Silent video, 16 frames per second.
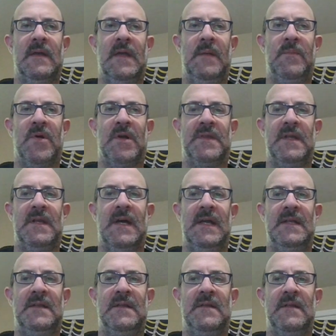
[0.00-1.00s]
He brought the
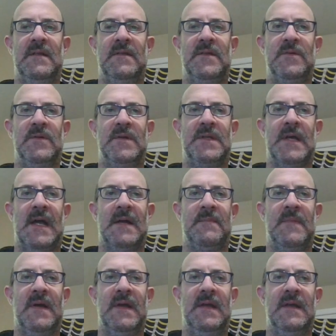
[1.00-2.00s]
knight to
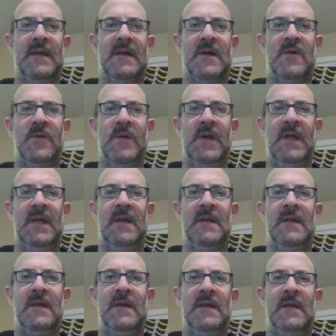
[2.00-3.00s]
attack my
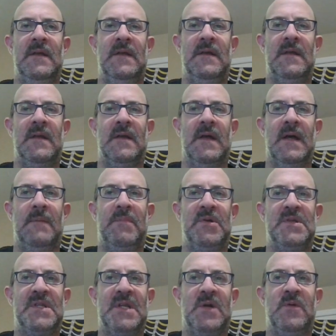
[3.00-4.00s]
queen.
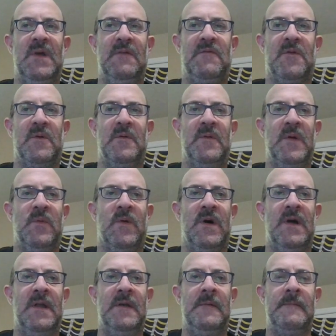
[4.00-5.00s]
Pushed the queen forward
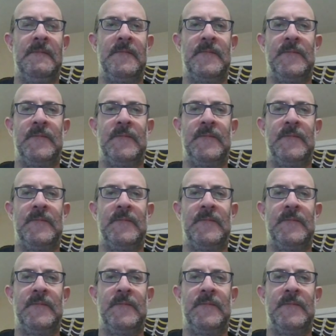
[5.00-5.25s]
1.